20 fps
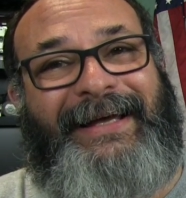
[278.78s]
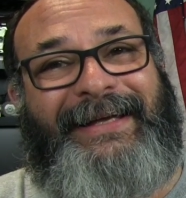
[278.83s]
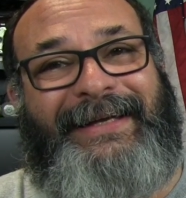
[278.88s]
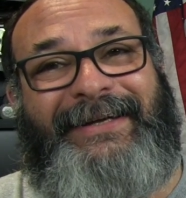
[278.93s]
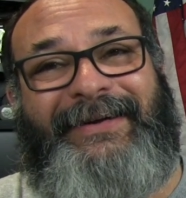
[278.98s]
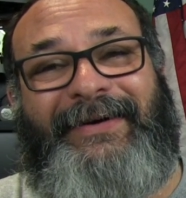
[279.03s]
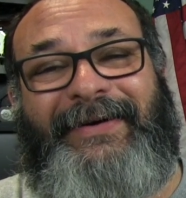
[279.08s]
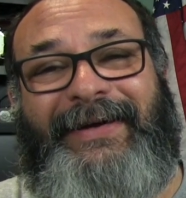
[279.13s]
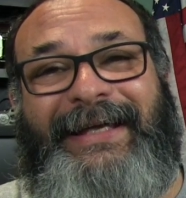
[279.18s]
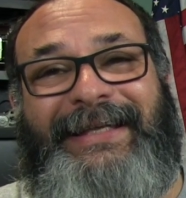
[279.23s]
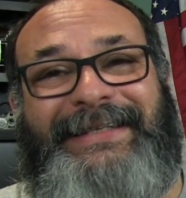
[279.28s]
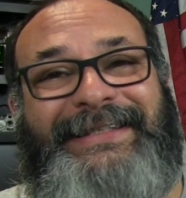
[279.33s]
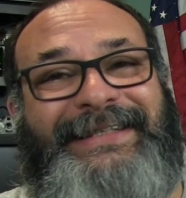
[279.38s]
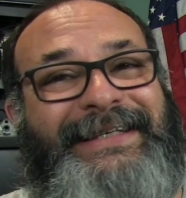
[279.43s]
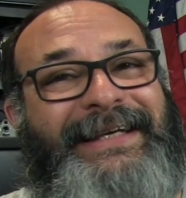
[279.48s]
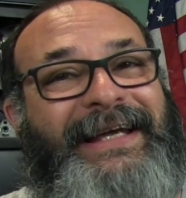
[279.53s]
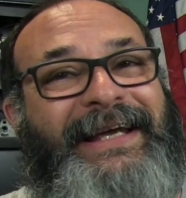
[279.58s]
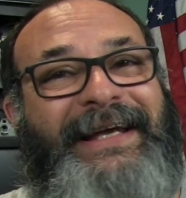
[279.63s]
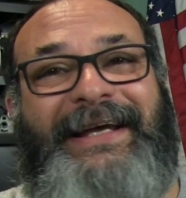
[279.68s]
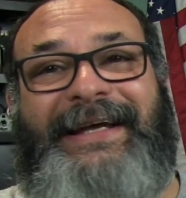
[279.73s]
you know,
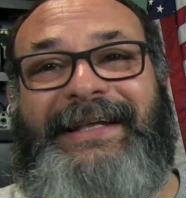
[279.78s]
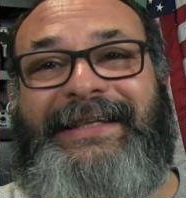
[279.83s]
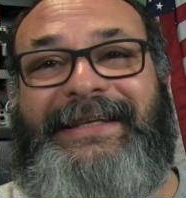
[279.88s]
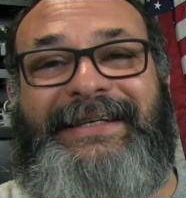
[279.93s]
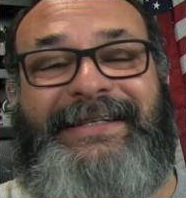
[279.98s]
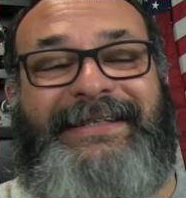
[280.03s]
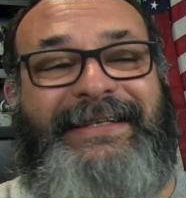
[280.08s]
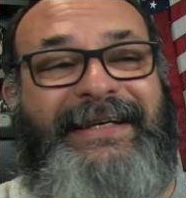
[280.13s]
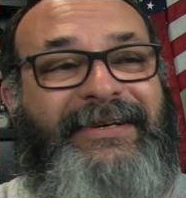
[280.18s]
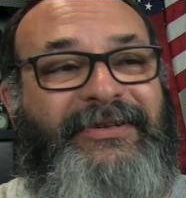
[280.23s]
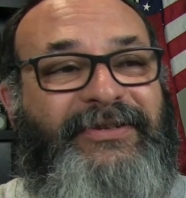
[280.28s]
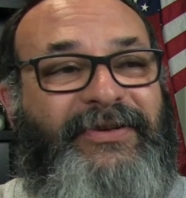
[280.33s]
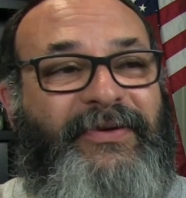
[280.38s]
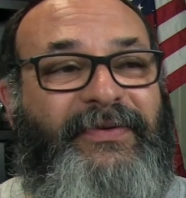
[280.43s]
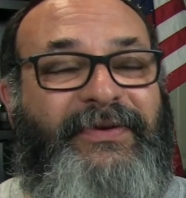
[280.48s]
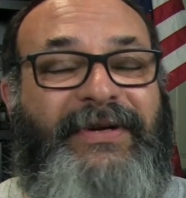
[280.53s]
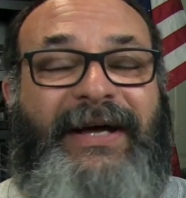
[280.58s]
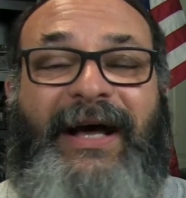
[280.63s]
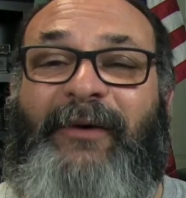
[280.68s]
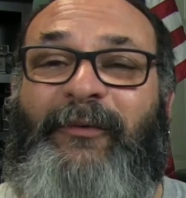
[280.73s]
it's, these things
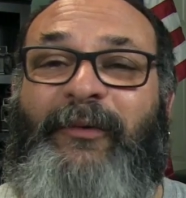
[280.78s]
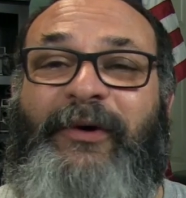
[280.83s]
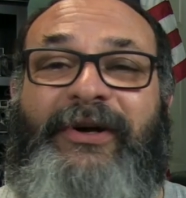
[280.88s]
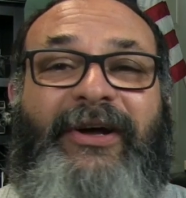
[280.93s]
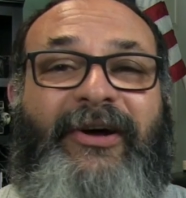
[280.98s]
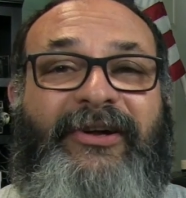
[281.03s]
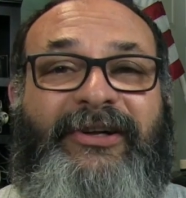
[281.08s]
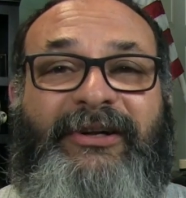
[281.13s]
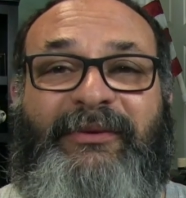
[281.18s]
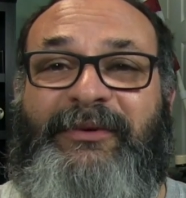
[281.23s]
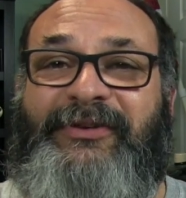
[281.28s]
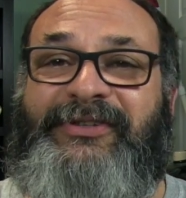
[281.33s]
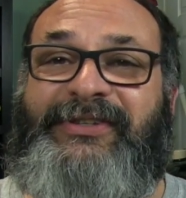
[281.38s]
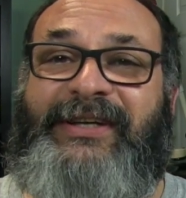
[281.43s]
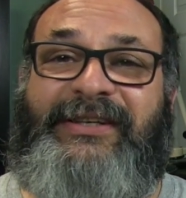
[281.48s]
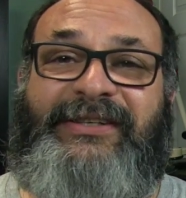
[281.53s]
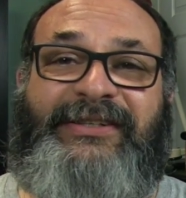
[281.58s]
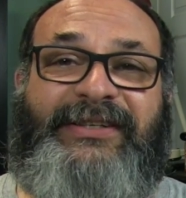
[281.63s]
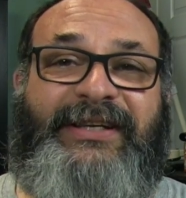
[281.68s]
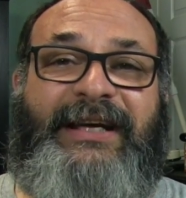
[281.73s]
are not
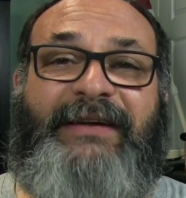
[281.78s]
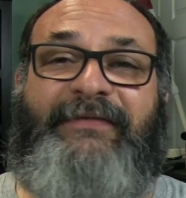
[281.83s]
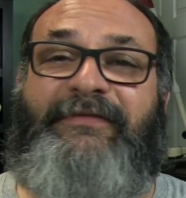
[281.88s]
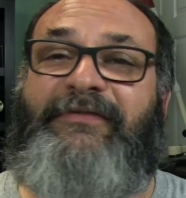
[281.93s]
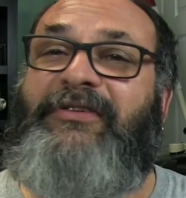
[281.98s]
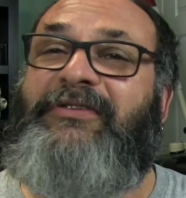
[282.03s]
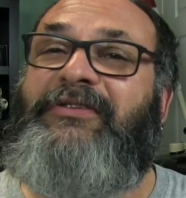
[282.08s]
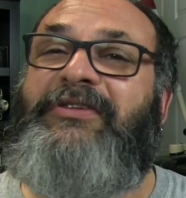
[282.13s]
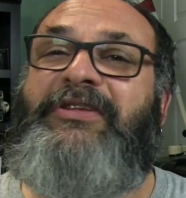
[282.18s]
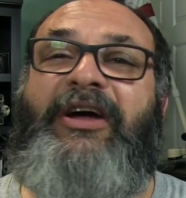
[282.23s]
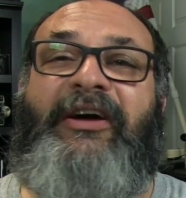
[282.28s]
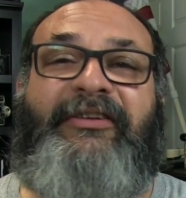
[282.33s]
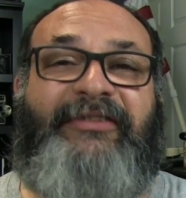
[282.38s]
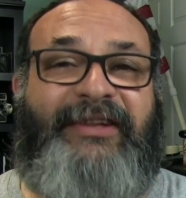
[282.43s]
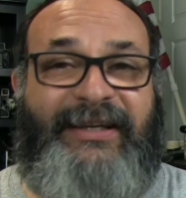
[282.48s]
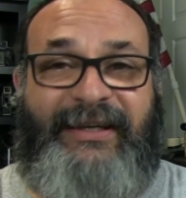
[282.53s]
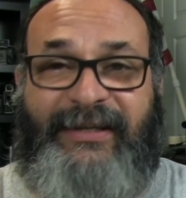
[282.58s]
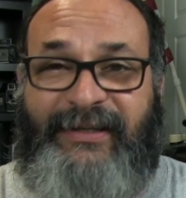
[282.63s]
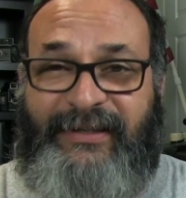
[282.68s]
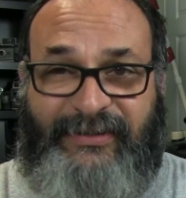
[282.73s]
100% safe.
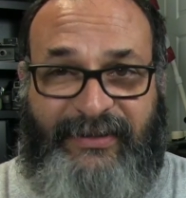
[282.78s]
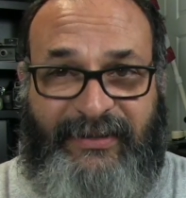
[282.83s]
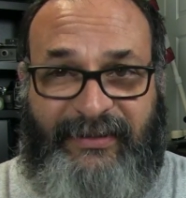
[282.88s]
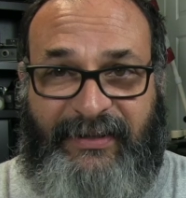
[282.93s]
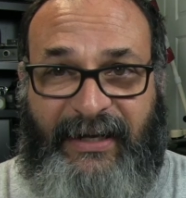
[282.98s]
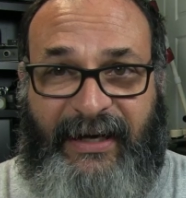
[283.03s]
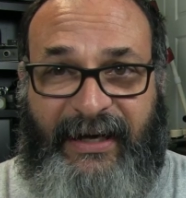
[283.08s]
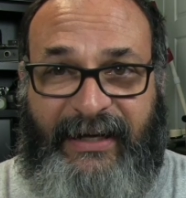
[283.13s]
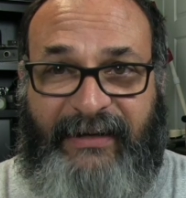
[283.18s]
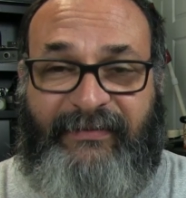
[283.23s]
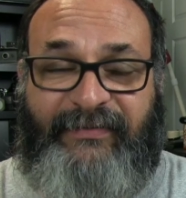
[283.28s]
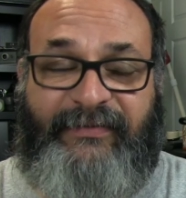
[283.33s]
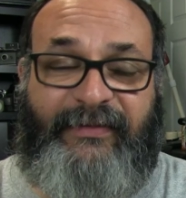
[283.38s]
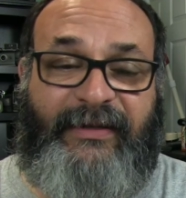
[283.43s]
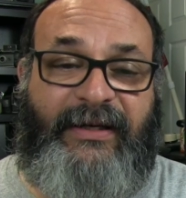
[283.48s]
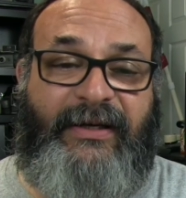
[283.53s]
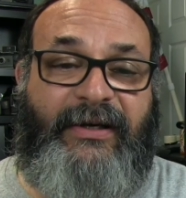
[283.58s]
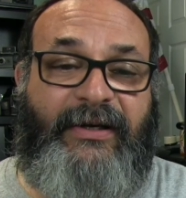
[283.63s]
Nothing is in life.